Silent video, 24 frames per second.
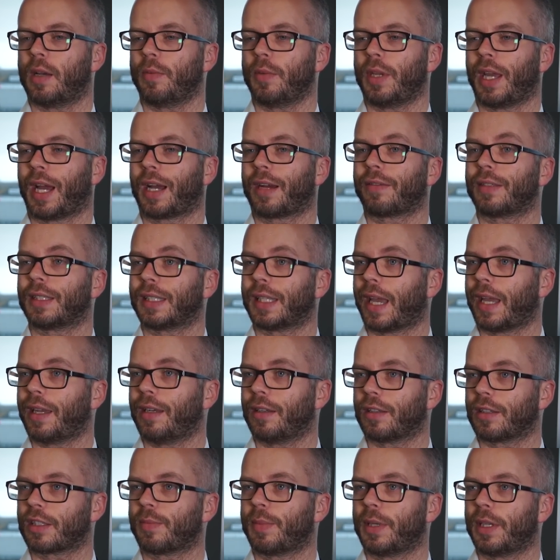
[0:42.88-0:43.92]
You have to
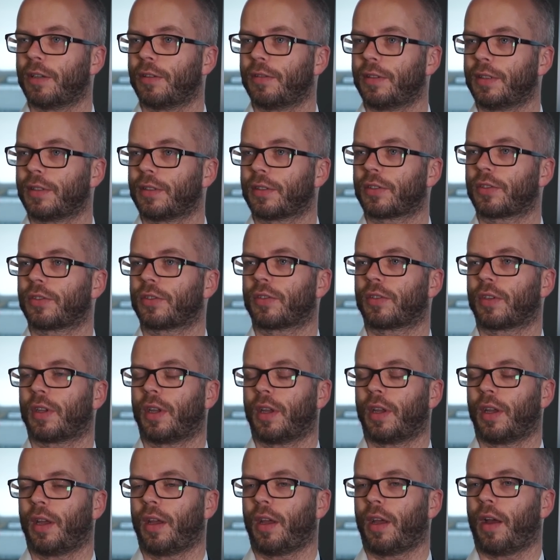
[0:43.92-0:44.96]
gain experience.
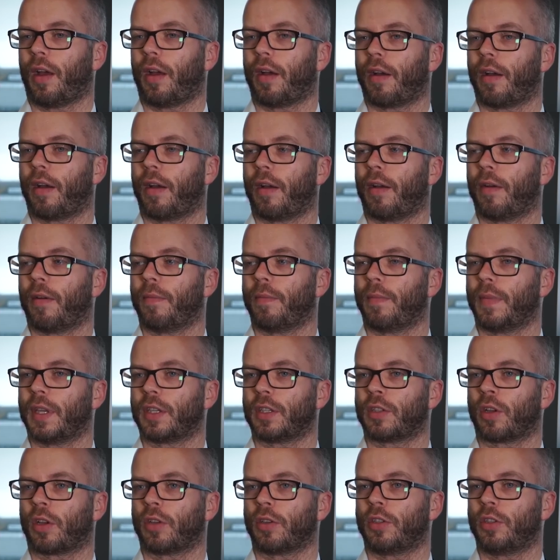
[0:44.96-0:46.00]

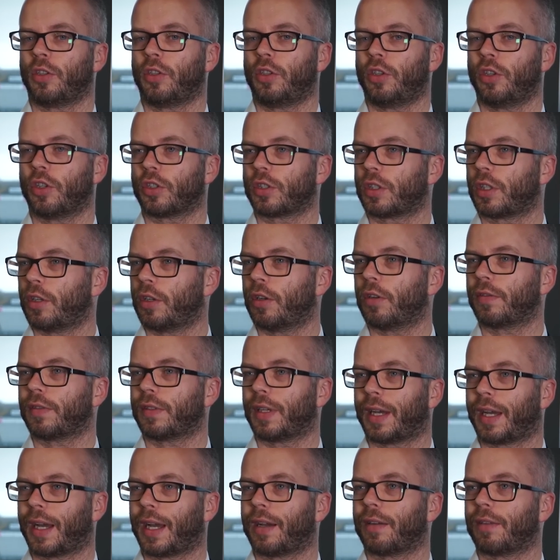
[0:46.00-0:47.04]
It's not just enough
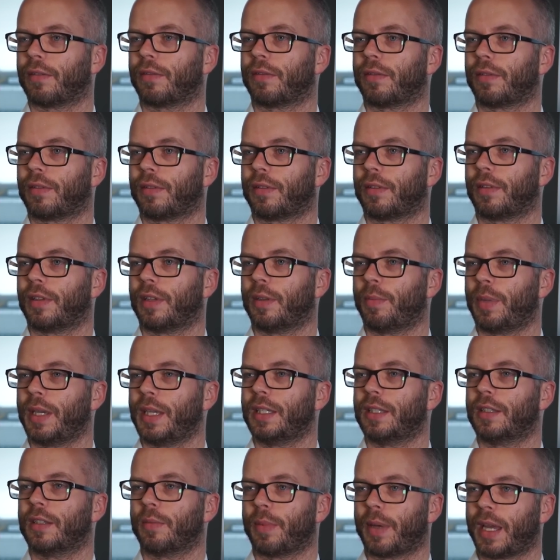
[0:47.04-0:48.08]
to have the
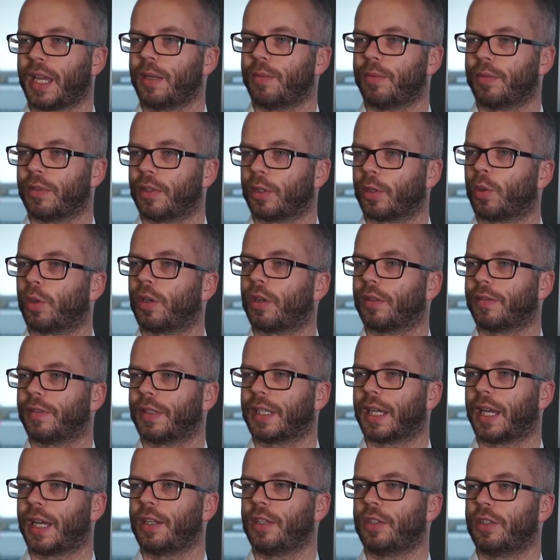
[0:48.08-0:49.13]
pieces of paper and the
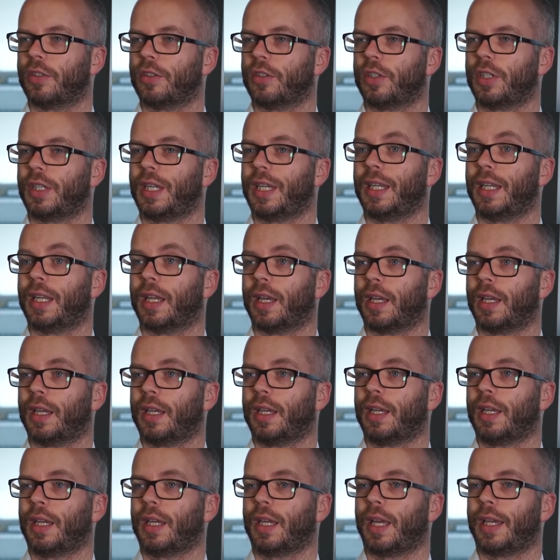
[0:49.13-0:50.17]
qualifications. You need
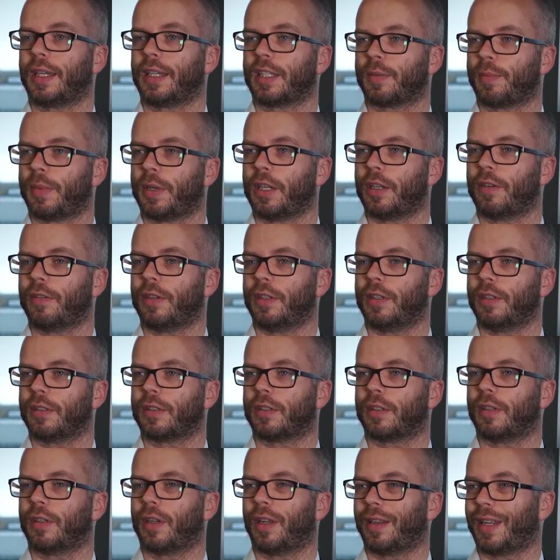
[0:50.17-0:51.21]

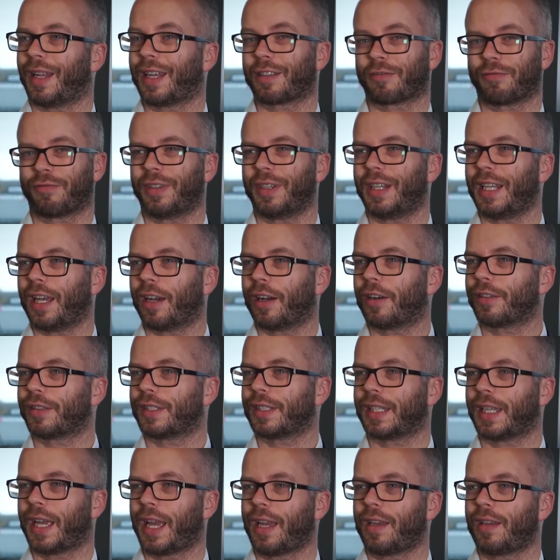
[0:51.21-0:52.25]
experience, and that's really hard
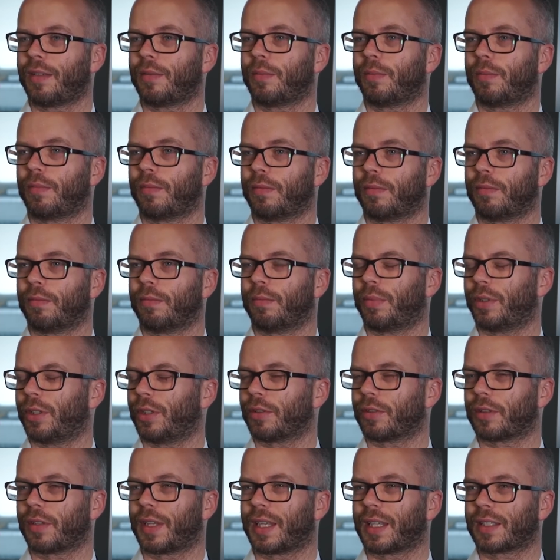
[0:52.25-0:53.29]
to get, but
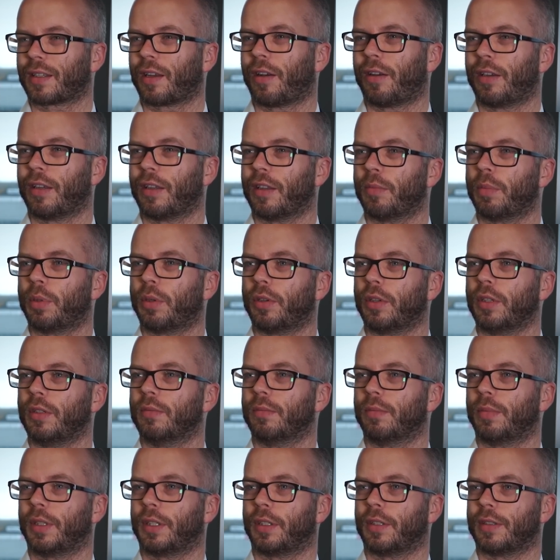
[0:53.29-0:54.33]
also that's kind of the
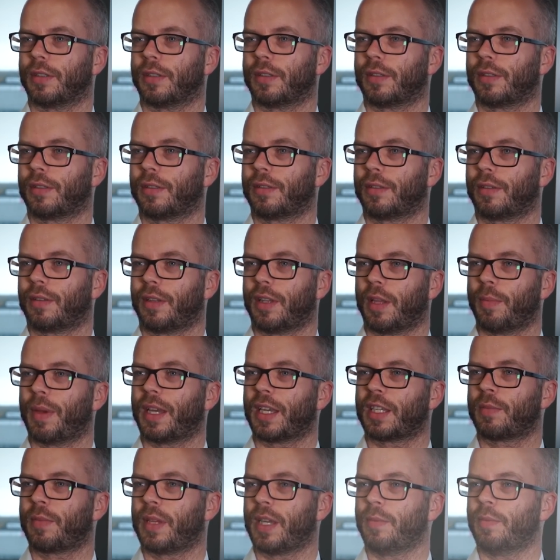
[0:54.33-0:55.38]
point, because the
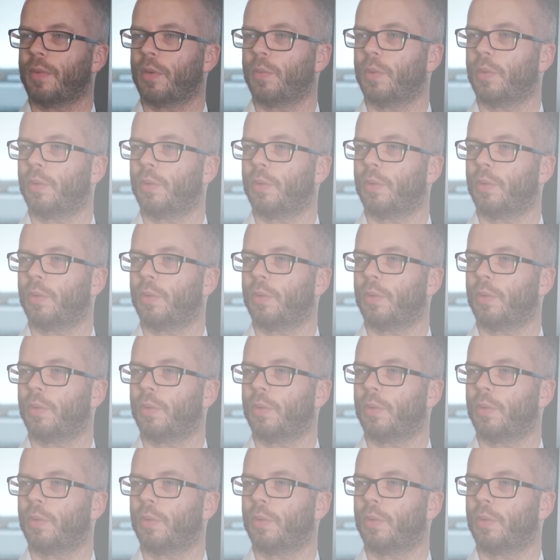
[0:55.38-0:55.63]
best people